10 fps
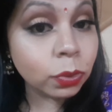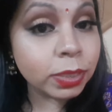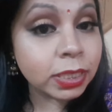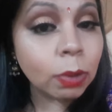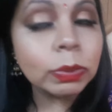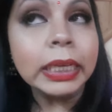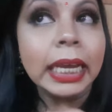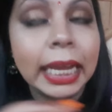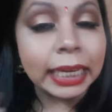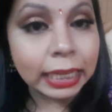don't miss out on
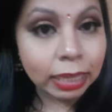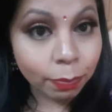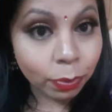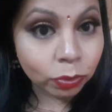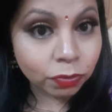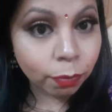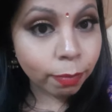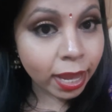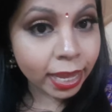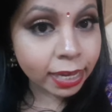any other uploads
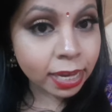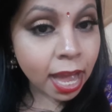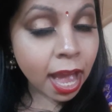from my end.